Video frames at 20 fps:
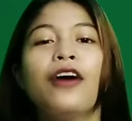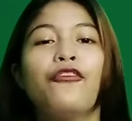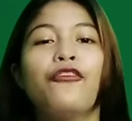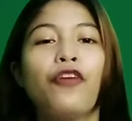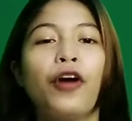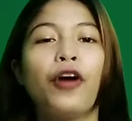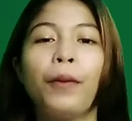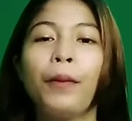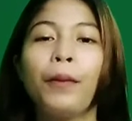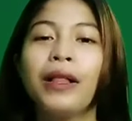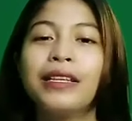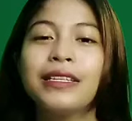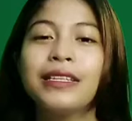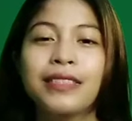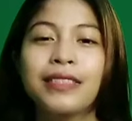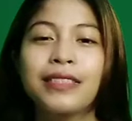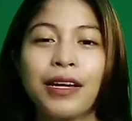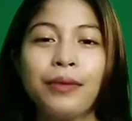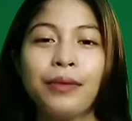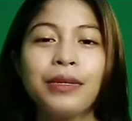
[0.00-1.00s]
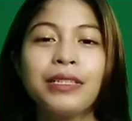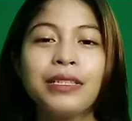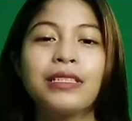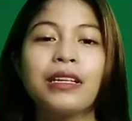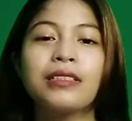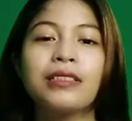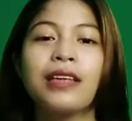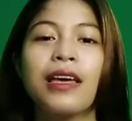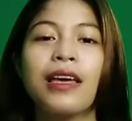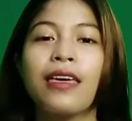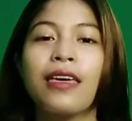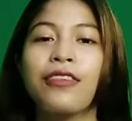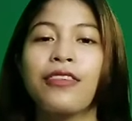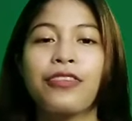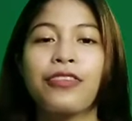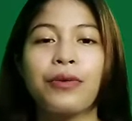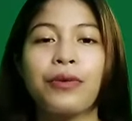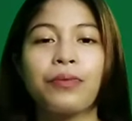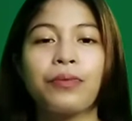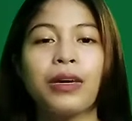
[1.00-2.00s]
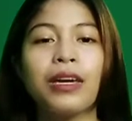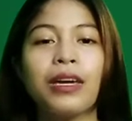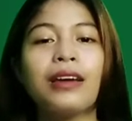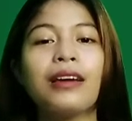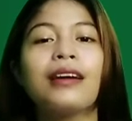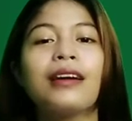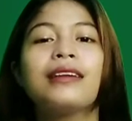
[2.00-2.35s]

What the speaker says: formalism is a scientific